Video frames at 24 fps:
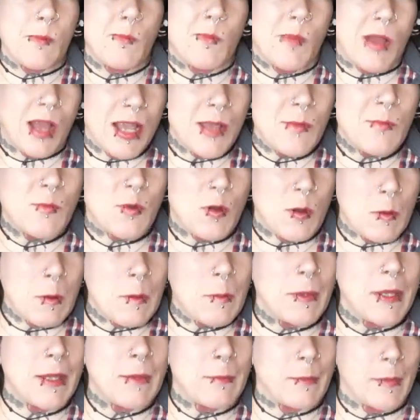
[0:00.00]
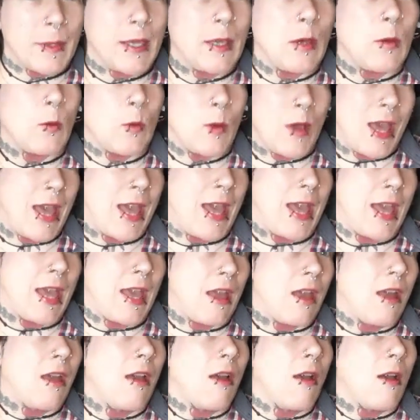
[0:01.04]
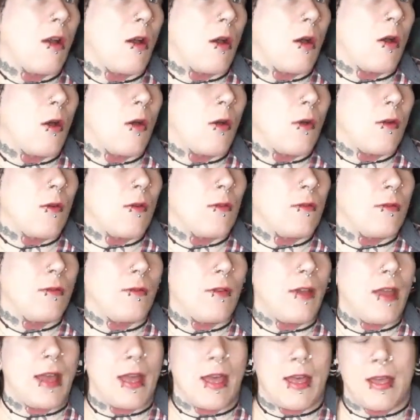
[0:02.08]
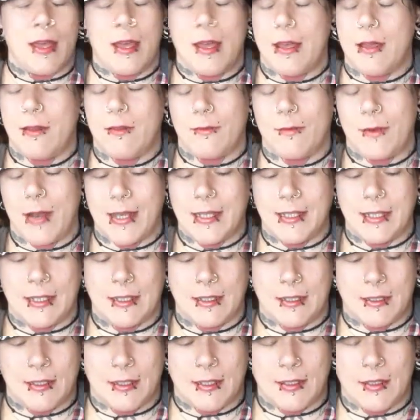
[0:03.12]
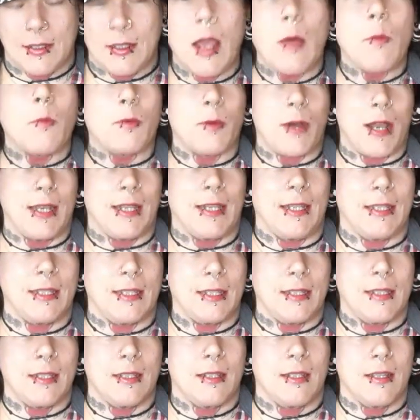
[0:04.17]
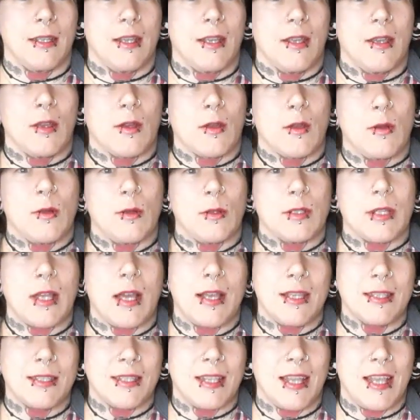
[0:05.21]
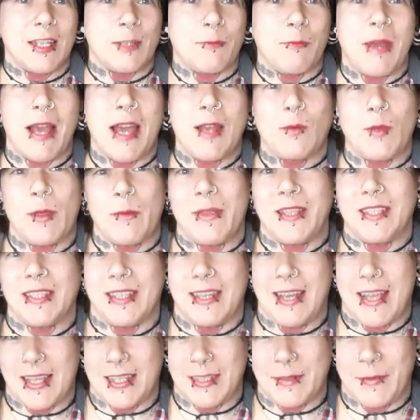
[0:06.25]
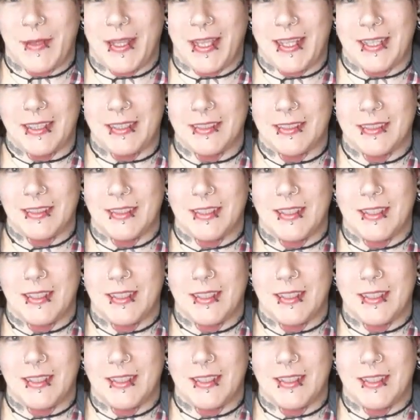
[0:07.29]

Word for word: might probably be aware of a Reddit subreddit called r slash bad women's anatomy.